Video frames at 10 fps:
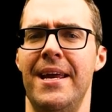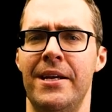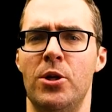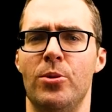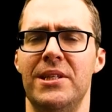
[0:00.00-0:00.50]

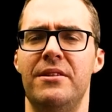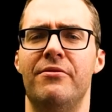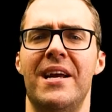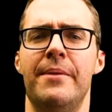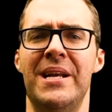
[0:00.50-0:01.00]
increased
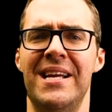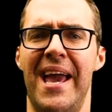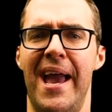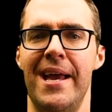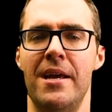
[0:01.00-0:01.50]
vitamin
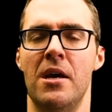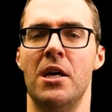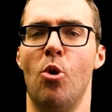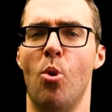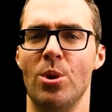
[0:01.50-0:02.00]
K
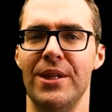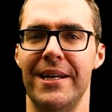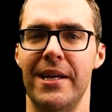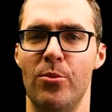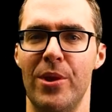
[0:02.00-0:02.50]

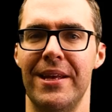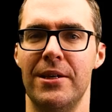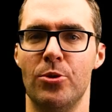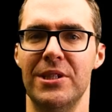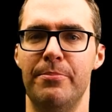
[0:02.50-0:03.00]
correlated with
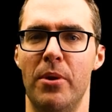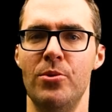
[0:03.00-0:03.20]
increased